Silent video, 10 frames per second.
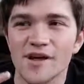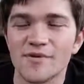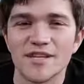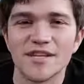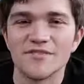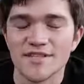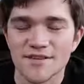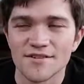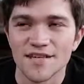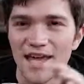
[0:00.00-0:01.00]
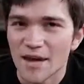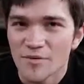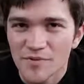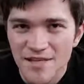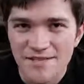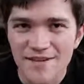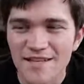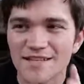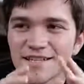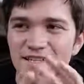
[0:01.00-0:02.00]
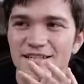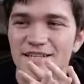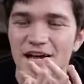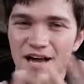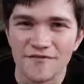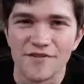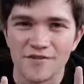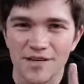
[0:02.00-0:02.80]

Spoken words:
I mean, even down to the camera placement, iPhone.